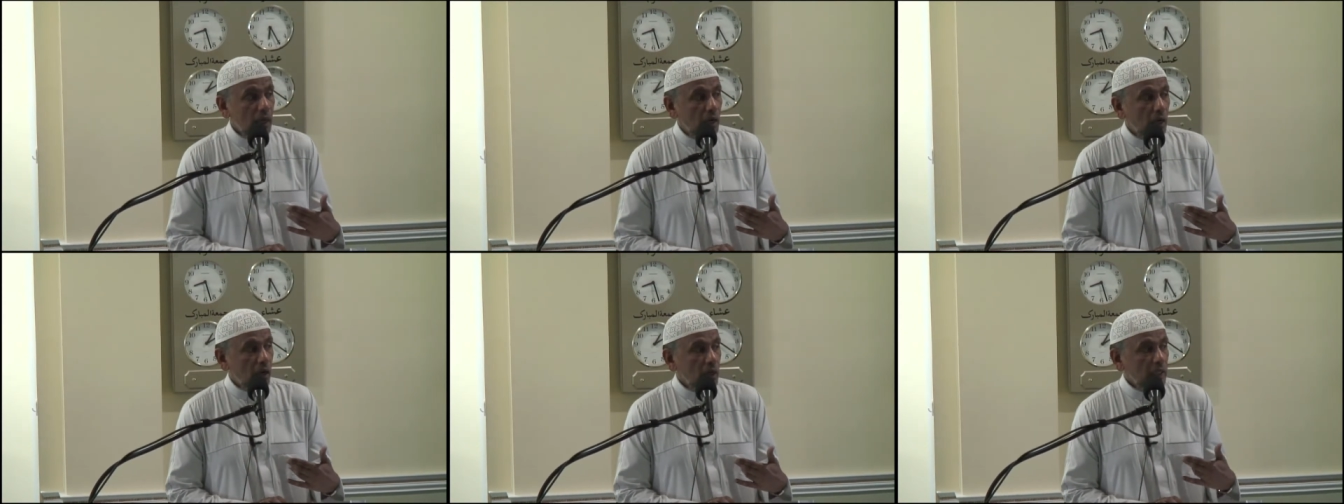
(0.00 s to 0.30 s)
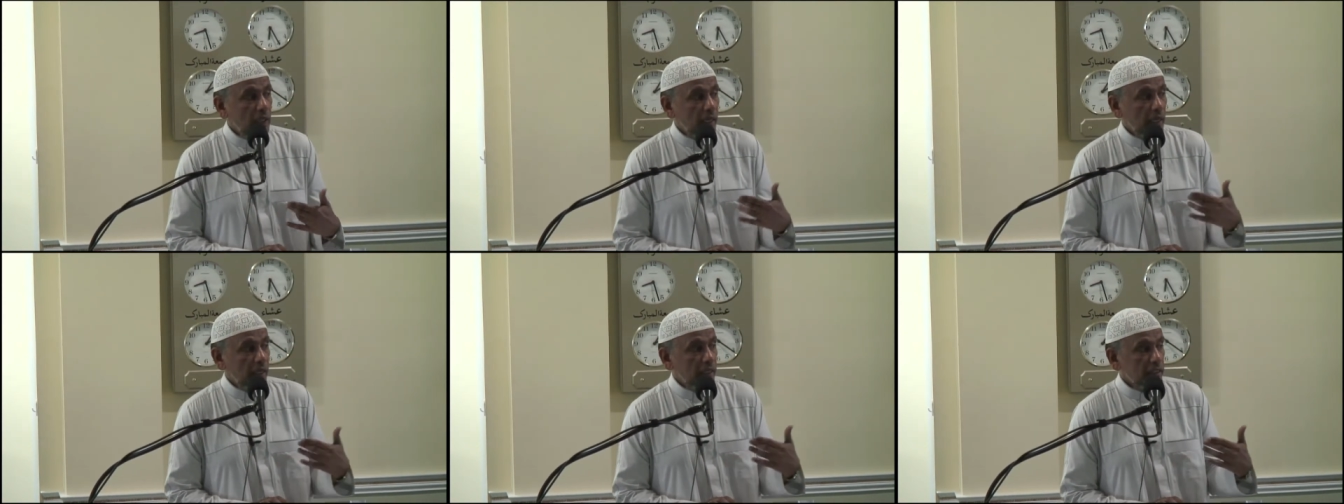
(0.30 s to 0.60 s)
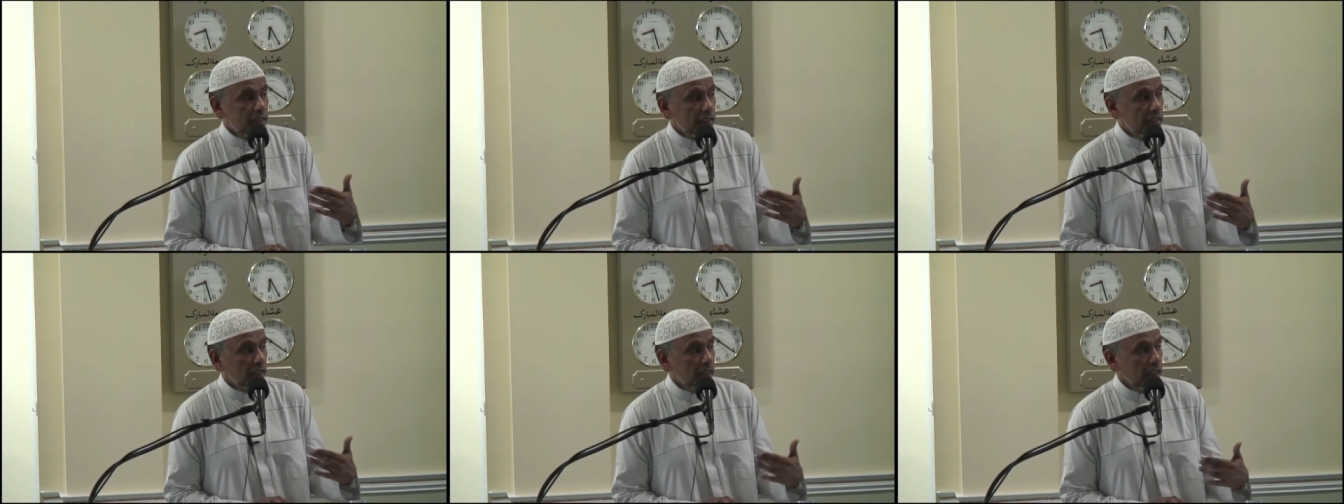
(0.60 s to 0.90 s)

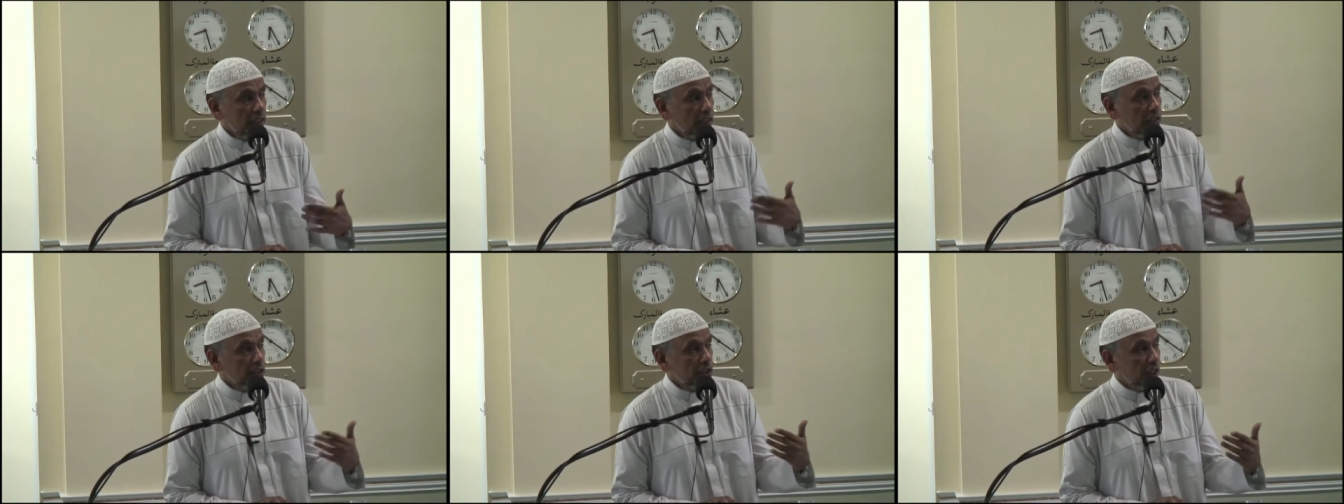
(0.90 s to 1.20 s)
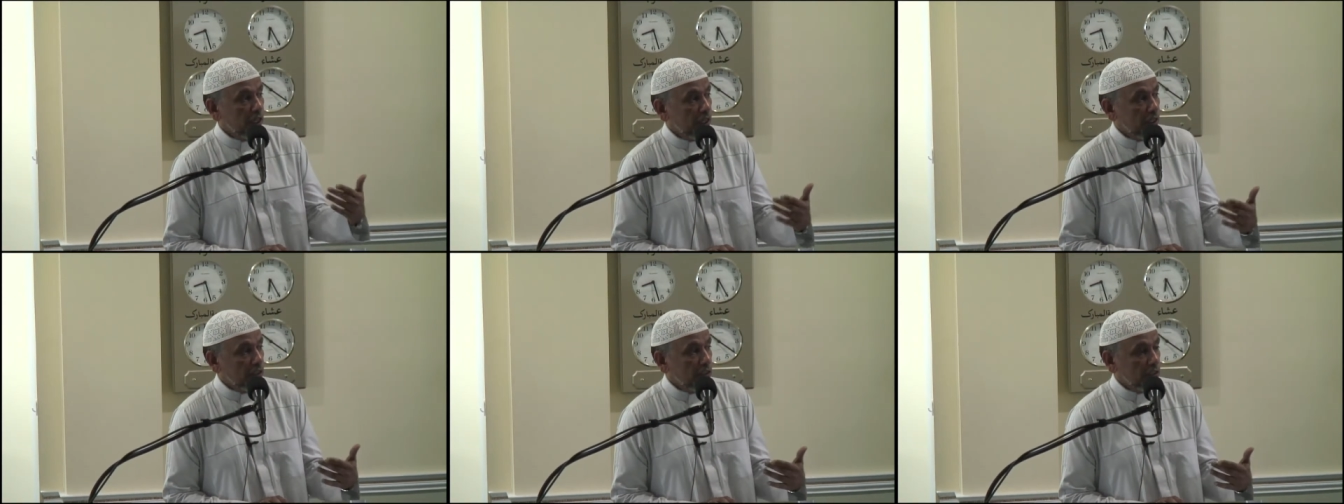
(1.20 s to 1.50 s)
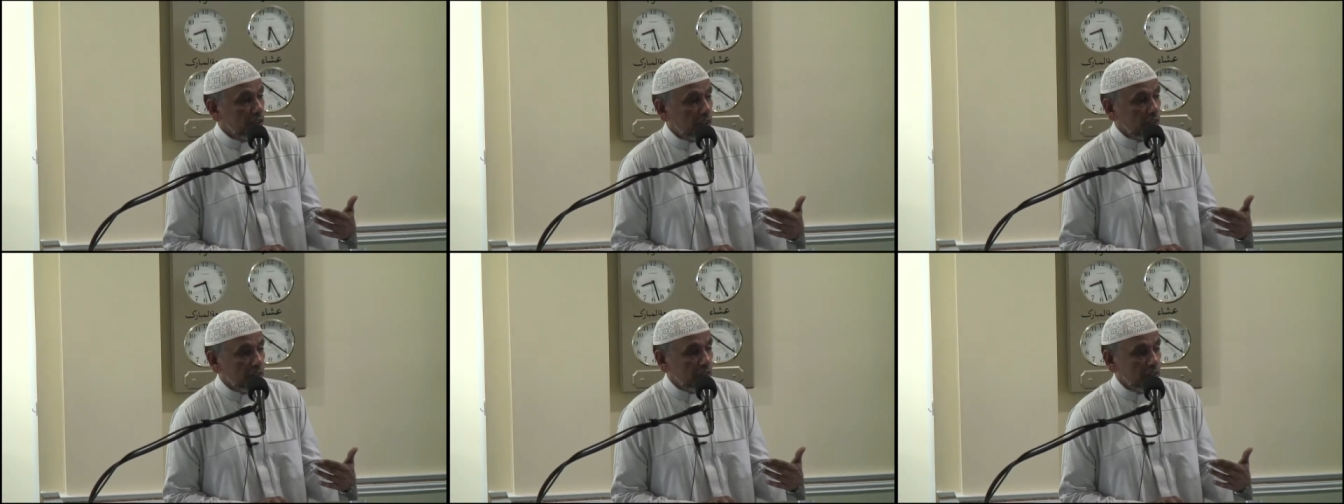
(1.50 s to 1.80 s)
unless He
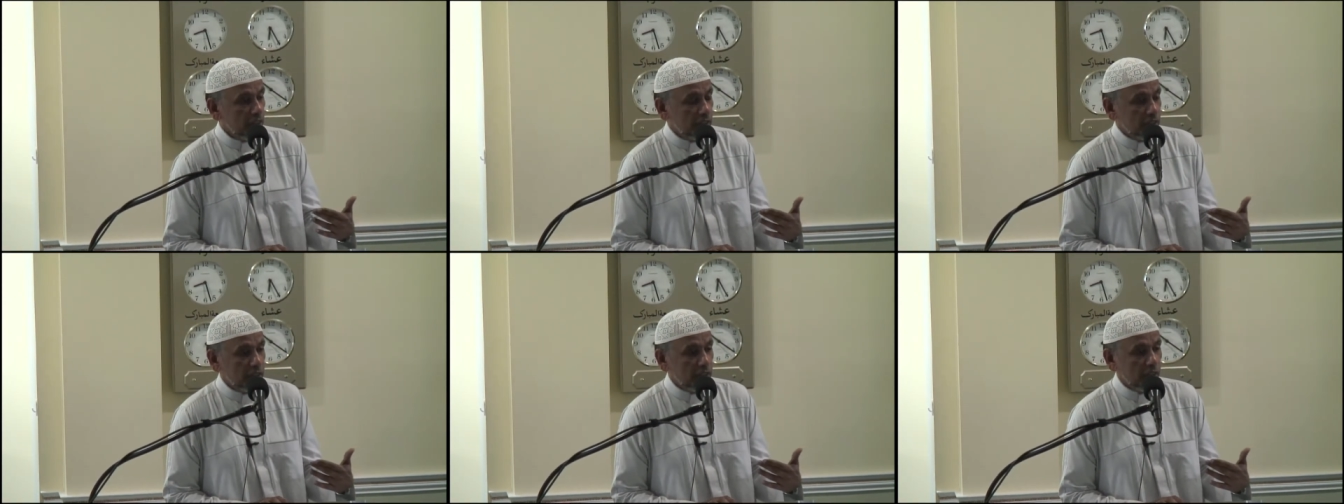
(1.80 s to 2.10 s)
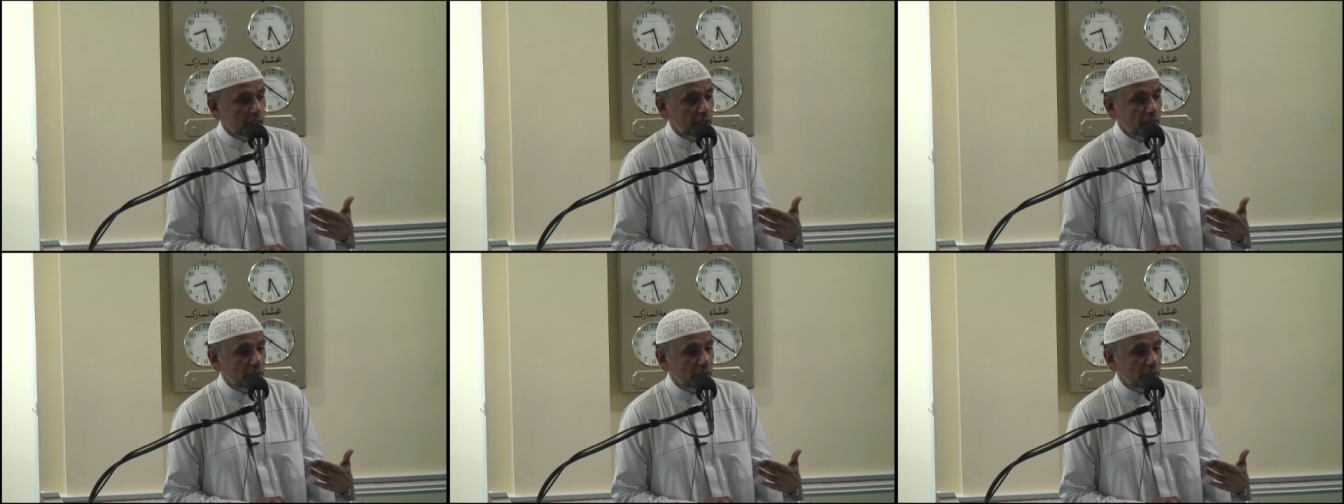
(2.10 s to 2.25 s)
changes